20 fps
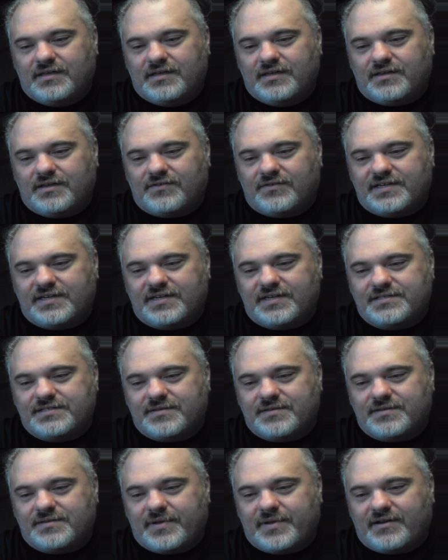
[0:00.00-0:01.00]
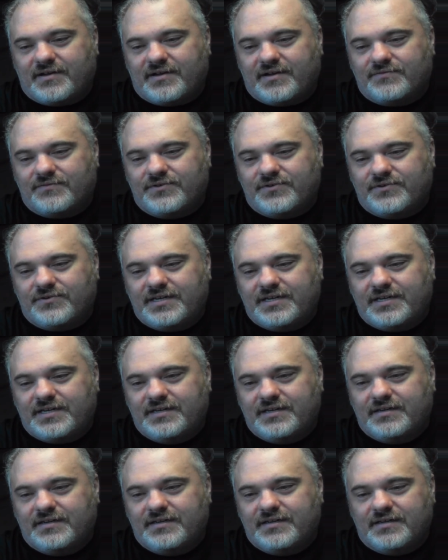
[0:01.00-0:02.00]
and raised to the power of 3,
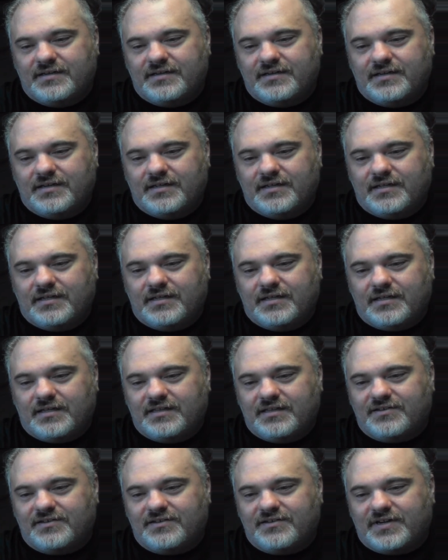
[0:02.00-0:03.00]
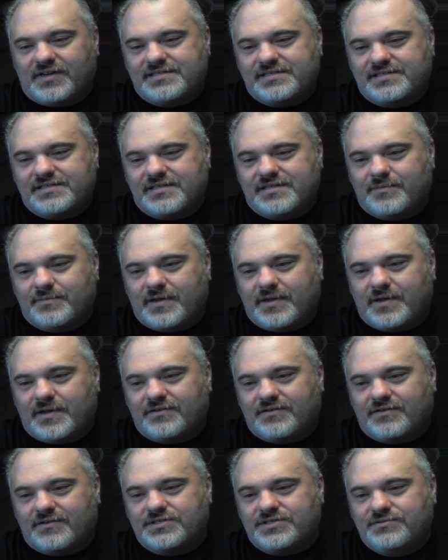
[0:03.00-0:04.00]
and then raised to the power
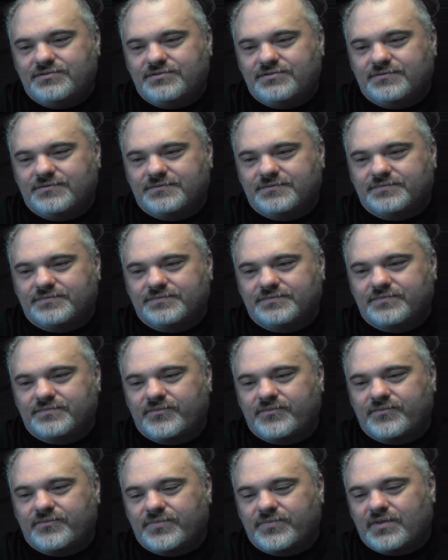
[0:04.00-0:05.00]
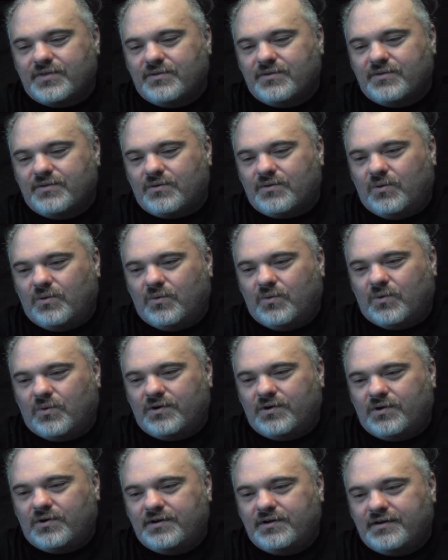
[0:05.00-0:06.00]
of 2,
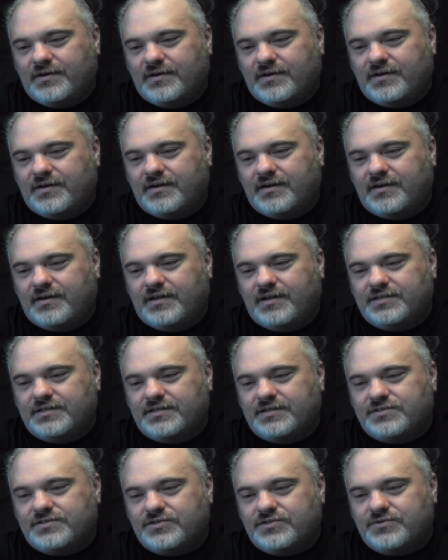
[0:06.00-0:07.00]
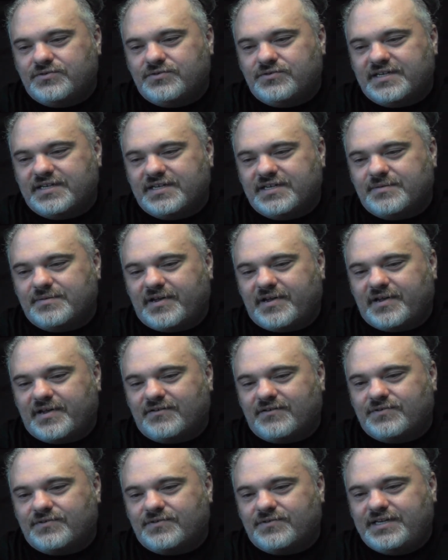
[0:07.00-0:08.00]
or 2 raised to the power
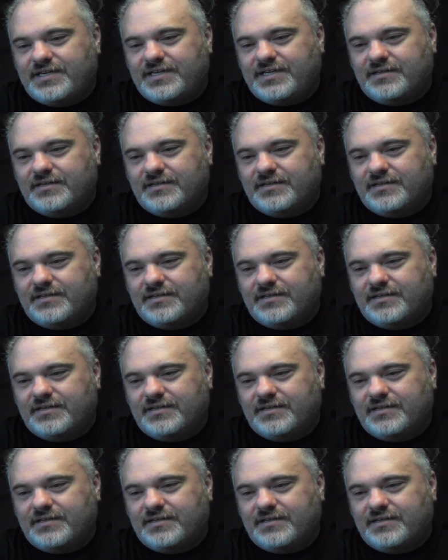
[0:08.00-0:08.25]
of 3,